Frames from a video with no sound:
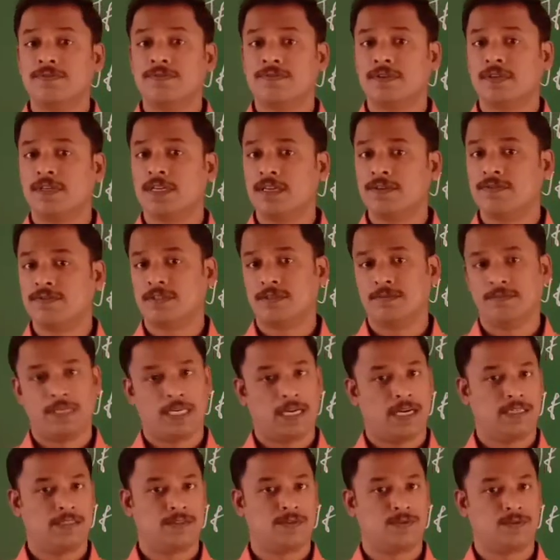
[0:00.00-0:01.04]
is left
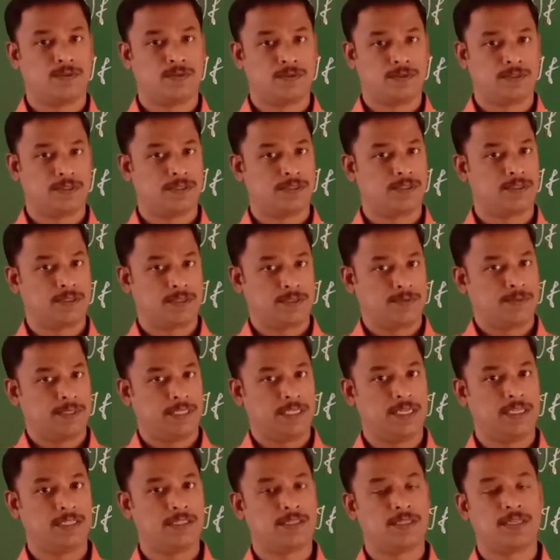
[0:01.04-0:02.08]
behind to
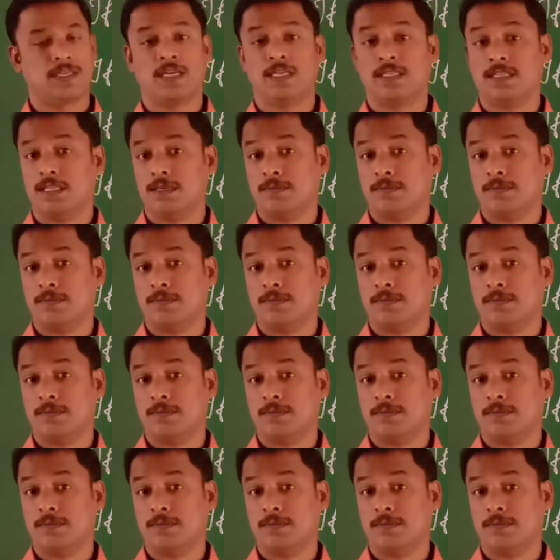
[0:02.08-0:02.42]
experience